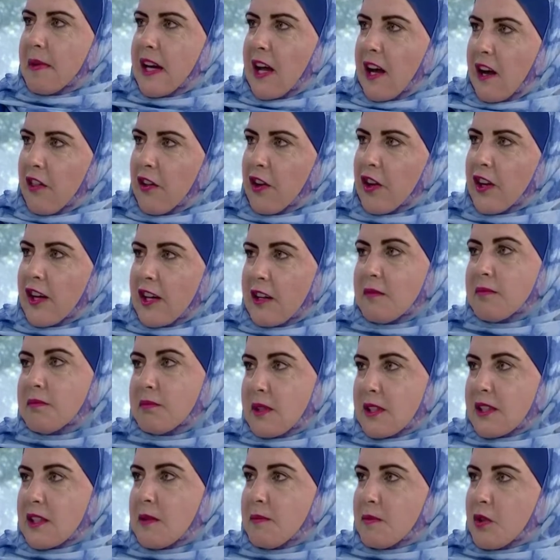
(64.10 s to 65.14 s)
them an other, and
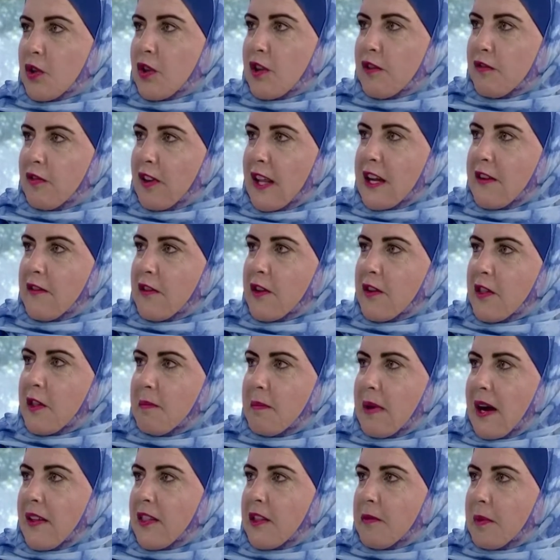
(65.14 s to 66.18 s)
Muslims are the flavor of the
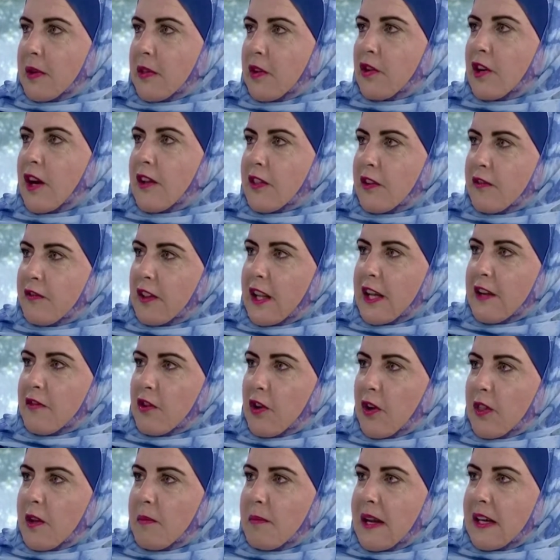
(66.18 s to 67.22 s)
month, but they're not the flavor
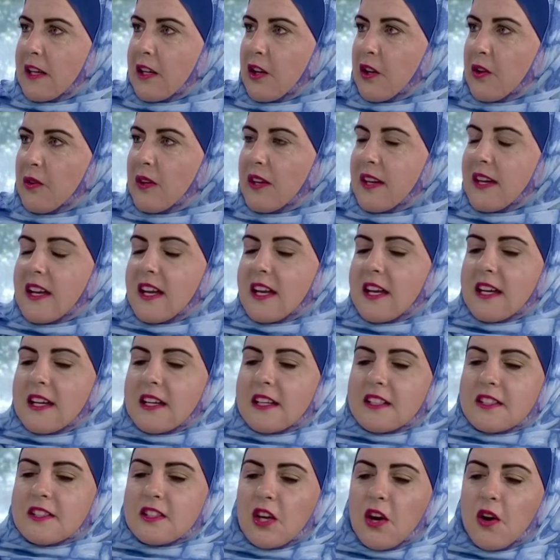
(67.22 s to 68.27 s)
on the menu.
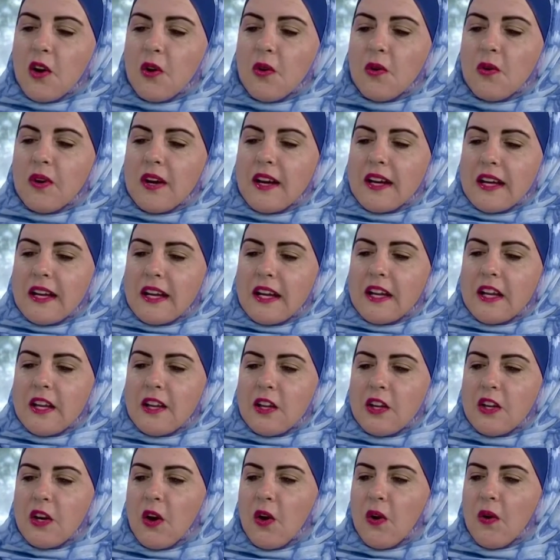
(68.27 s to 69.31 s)
So,
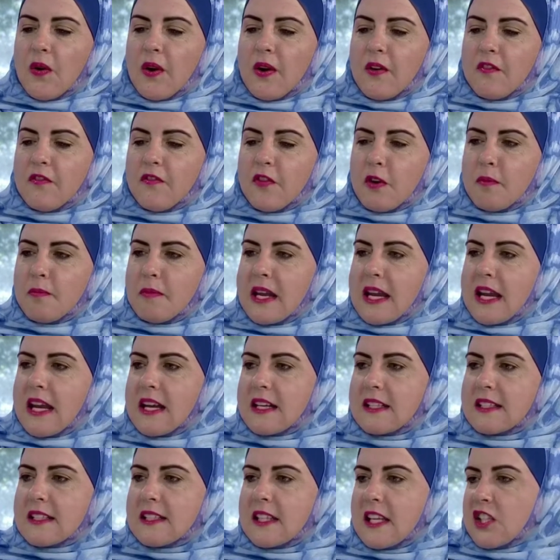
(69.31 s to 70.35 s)
for me,
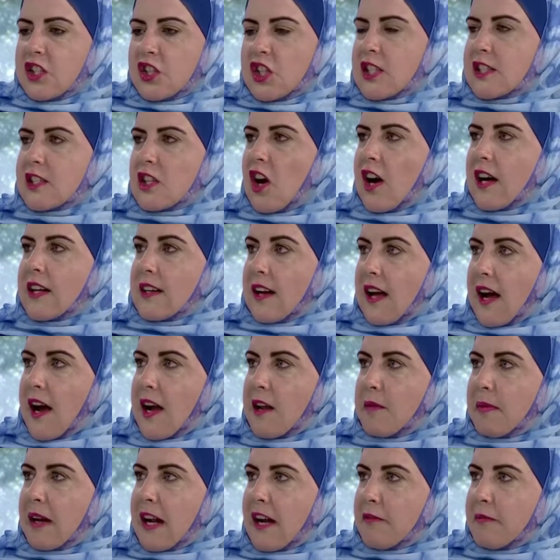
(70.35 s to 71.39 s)
it's just
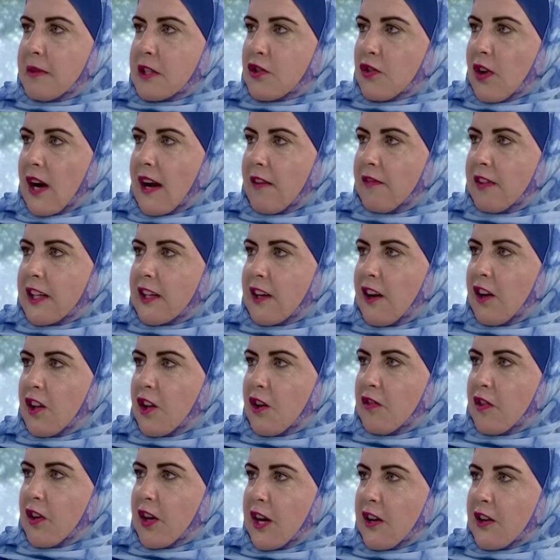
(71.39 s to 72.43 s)
online, but I've been traveling all
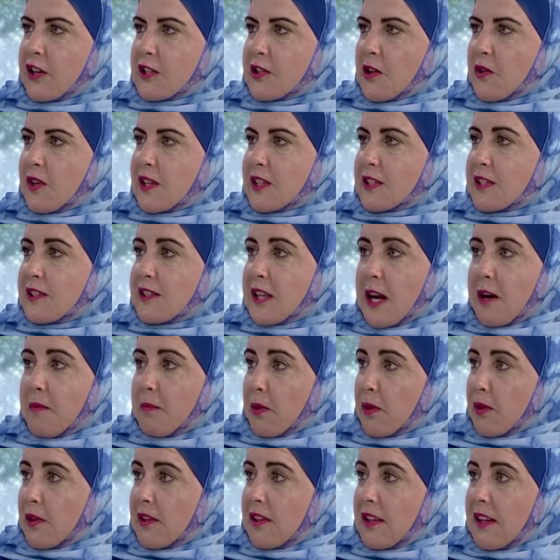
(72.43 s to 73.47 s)
over Arizona since
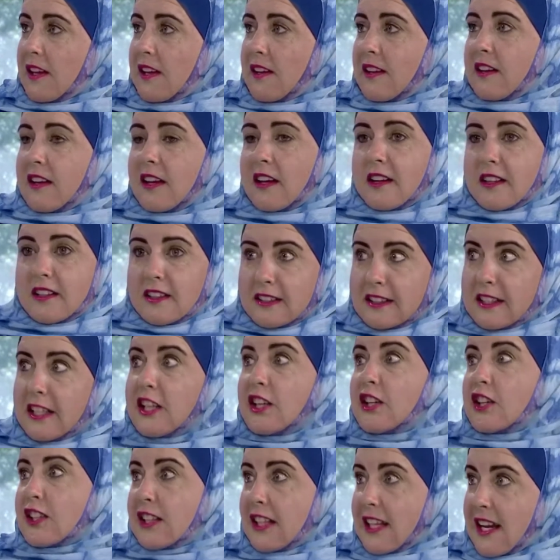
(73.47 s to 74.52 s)
April.
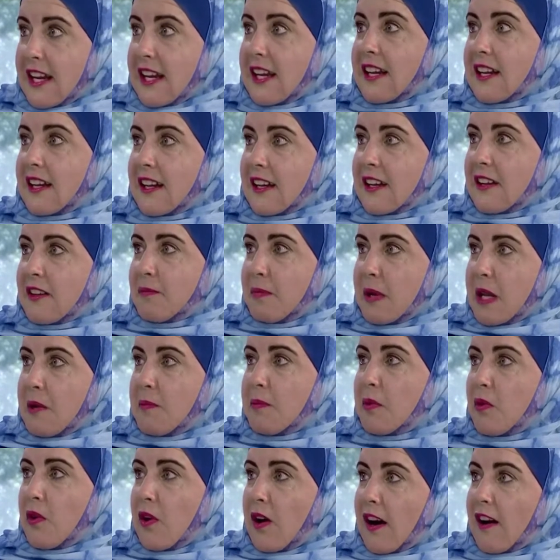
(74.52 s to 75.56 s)
Clearly,
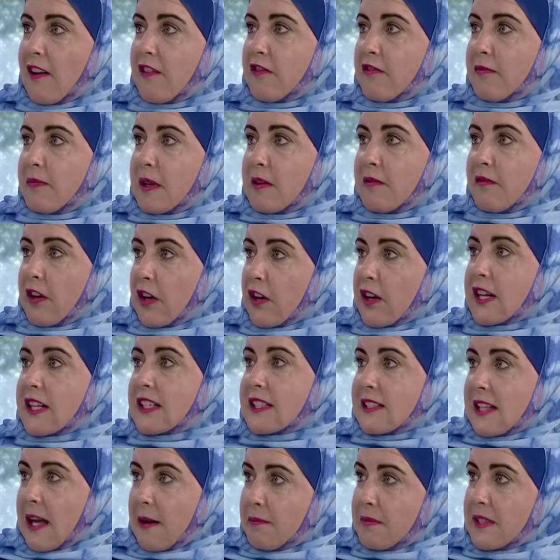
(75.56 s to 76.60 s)
people have been very
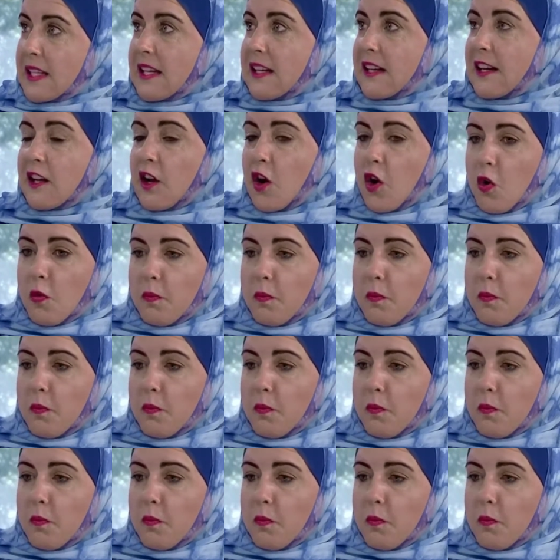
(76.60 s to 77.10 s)
accepting and